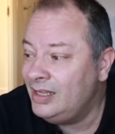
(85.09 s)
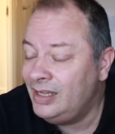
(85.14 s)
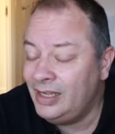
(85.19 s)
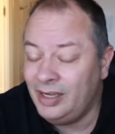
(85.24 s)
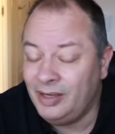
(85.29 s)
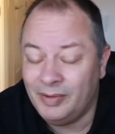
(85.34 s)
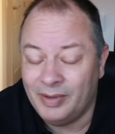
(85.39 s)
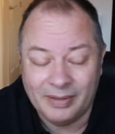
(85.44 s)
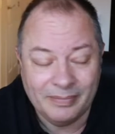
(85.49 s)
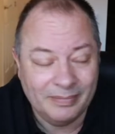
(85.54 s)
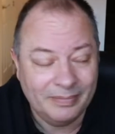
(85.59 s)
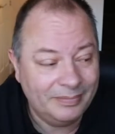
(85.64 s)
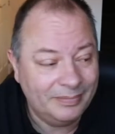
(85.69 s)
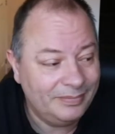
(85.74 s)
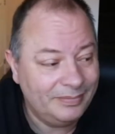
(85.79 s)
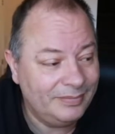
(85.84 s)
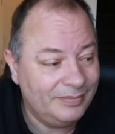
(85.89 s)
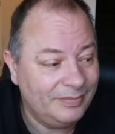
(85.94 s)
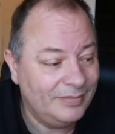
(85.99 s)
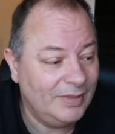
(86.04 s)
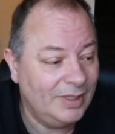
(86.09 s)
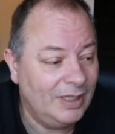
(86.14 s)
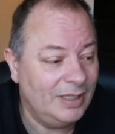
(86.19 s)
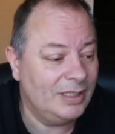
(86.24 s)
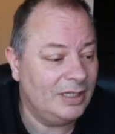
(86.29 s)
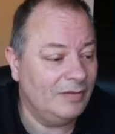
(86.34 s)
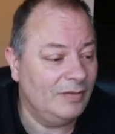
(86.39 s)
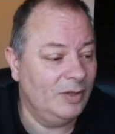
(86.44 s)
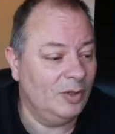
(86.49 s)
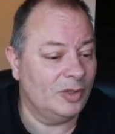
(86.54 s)
Anyway, let's
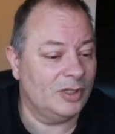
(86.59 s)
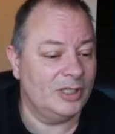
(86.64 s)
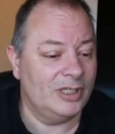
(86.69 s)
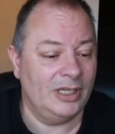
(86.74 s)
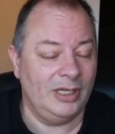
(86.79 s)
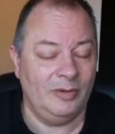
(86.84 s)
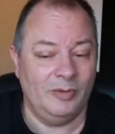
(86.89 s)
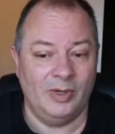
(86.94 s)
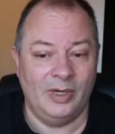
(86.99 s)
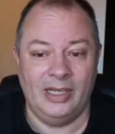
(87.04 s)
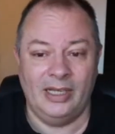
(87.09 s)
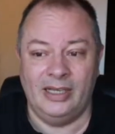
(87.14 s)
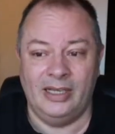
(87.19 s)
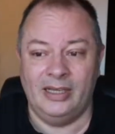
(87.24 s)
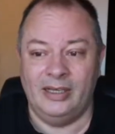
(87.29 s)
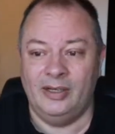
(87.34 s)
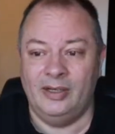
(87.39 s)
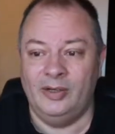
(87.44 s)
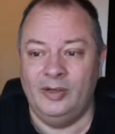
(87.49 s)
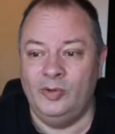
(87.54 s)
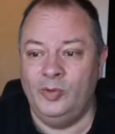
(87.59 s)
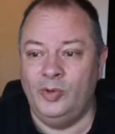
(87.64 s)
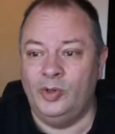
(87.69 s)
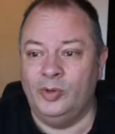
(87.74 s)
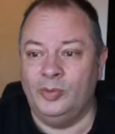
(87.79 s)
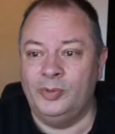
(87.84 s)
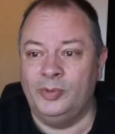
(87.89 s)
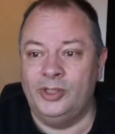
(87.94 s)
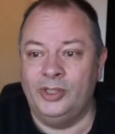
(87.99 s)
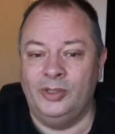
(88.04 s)
have a look, see where we're
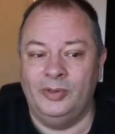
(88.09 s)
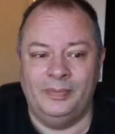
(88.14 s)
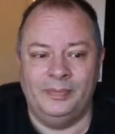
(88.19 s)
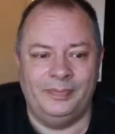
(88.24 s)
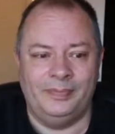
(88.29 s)
up to.